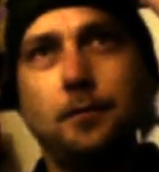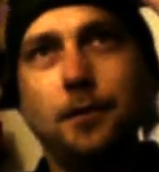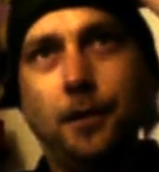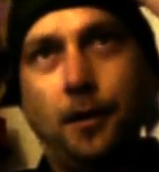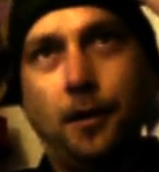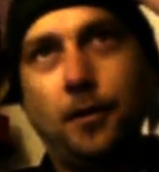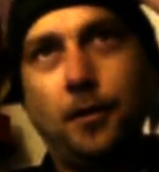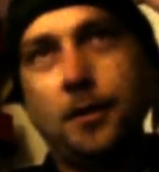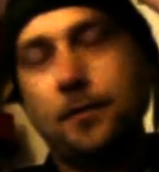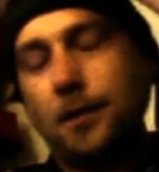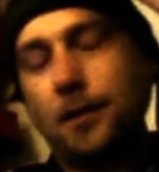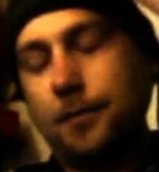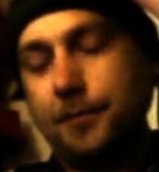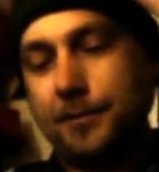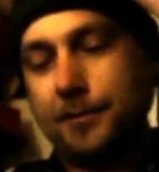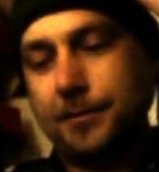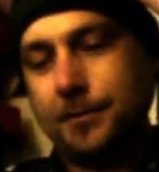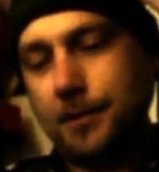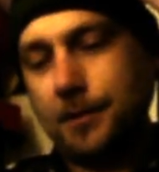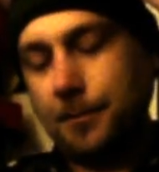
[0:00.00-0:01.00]
that's obviously
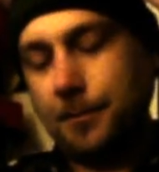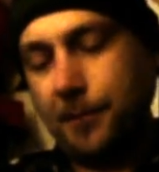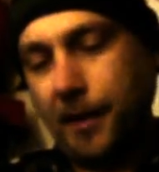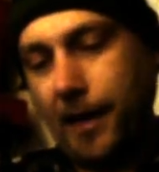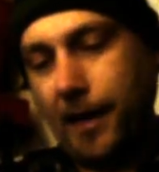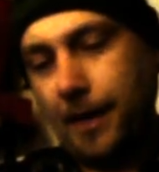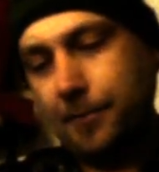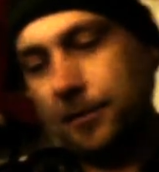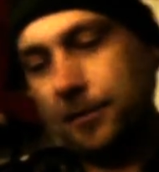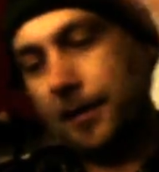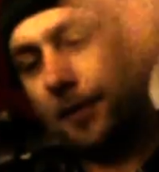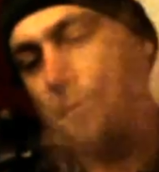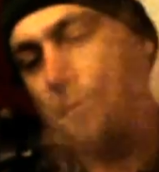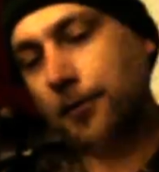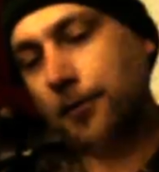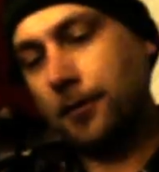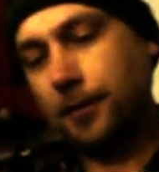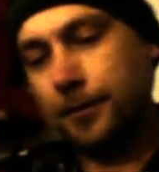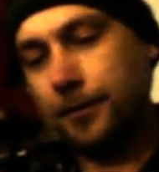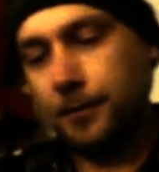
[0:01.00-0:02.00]
something that happened later
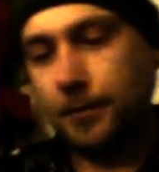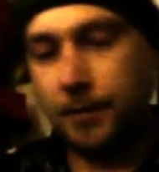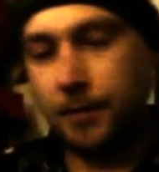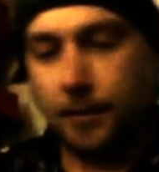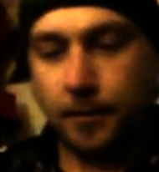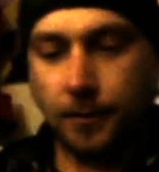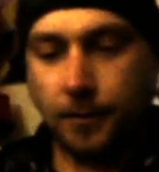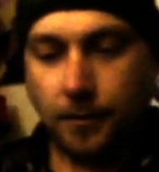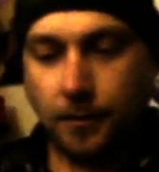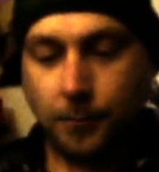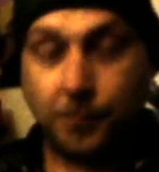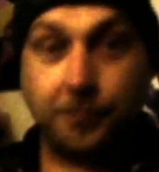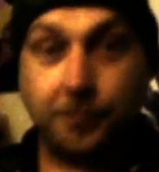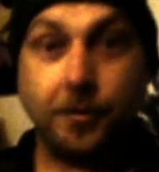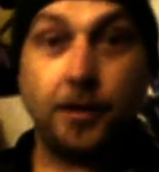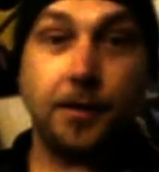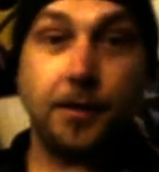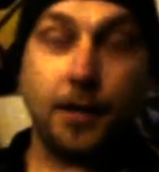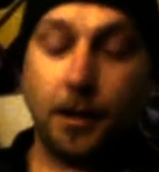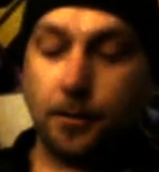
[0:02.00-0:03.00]
on. You find
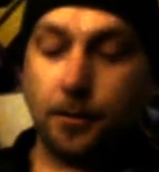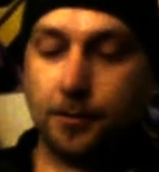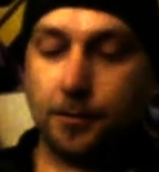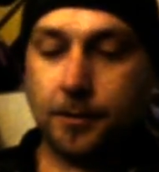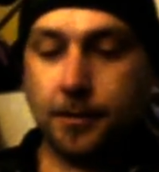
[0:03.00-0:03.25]
out.